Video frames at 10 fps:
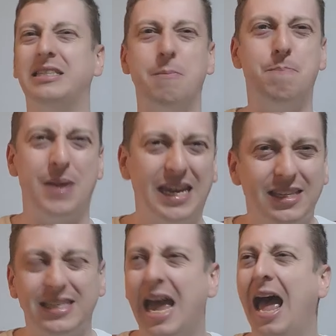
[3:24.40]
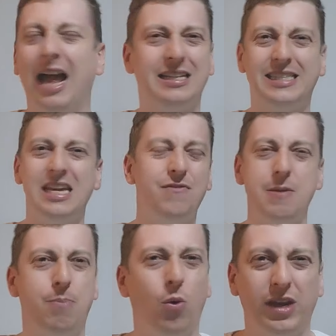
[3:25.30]
debates. And
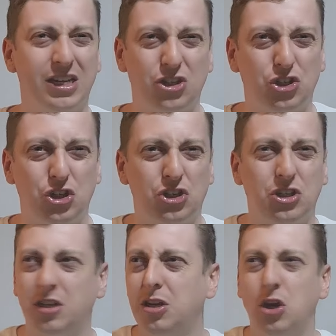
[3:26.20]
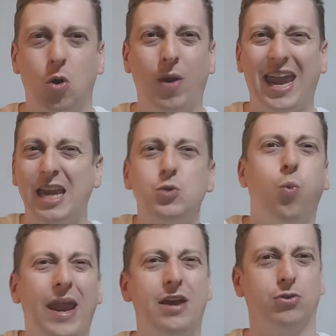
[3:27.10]
Davey Boy is just, he's
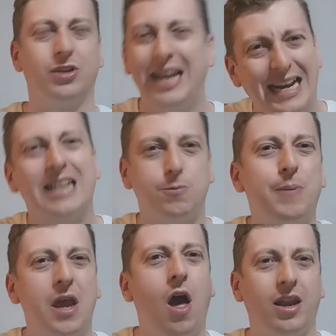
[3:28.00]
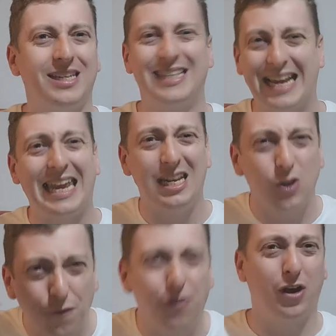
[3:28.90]
weird. Like, let's be honest. Like, he's
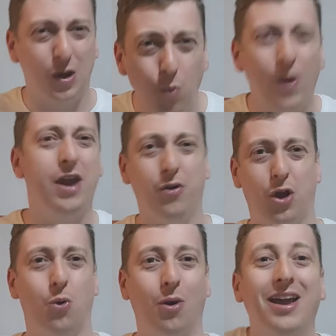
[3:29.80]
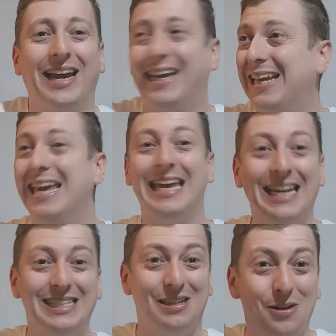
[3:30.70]
a fucking weirdo.
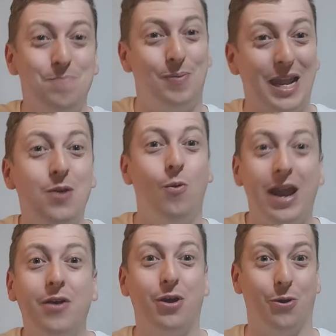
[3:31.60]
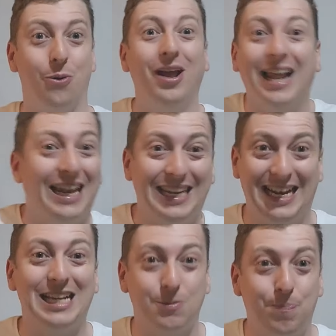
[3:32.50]
He's a complete weirdo. Like,
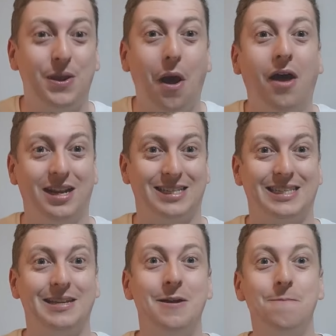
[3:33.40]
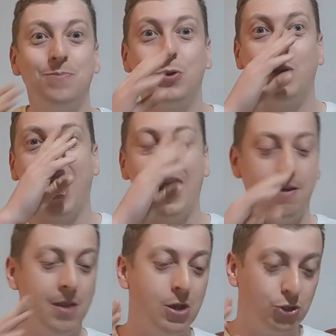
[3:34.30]
let's be honest.
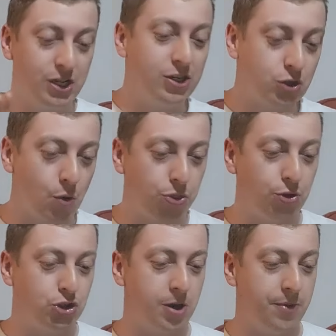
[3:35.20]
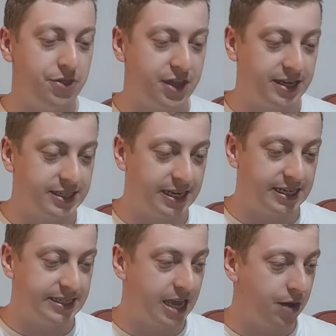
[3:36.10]
Okay? So let's go through some of the things that
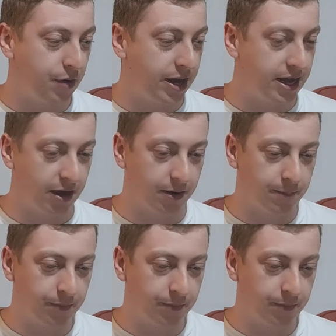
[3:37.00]
he said right here.